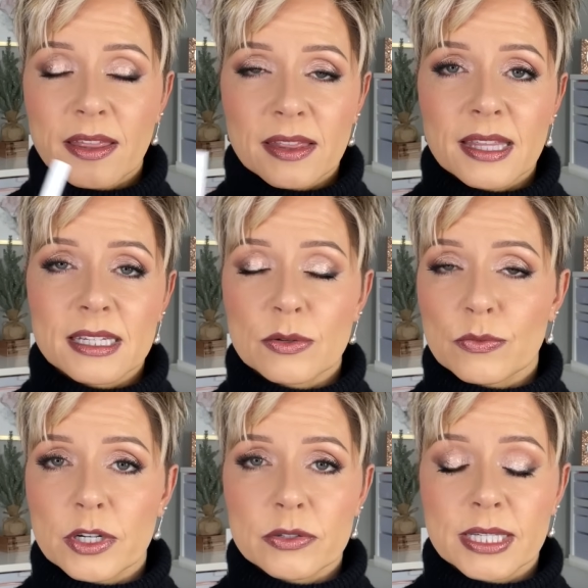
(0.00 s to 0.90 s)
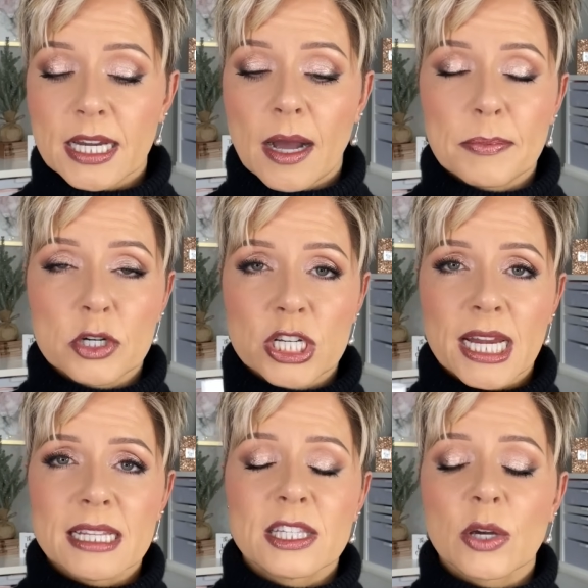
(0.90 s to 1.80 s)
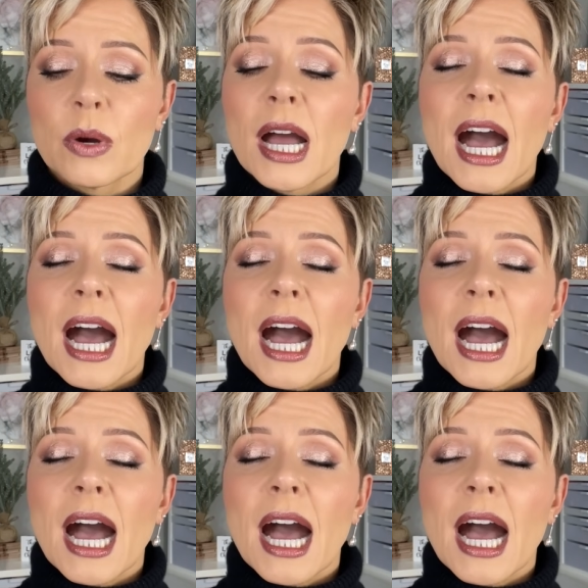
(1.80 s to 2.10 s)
this Rosy Copper shade. So